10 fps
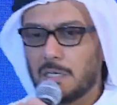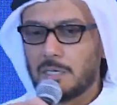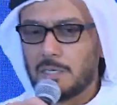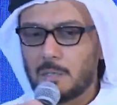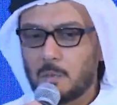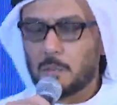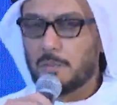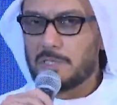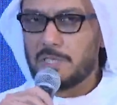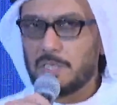What we
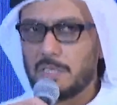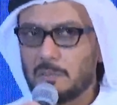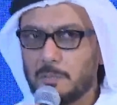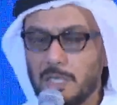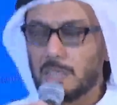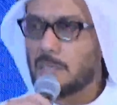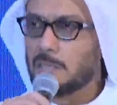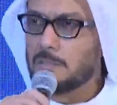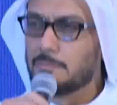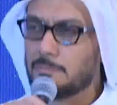see, being
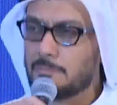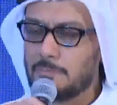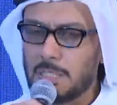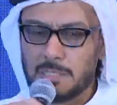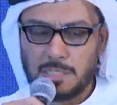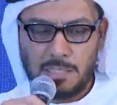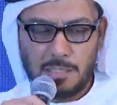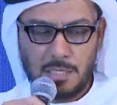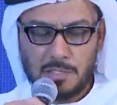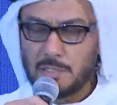a
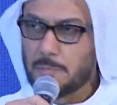multinational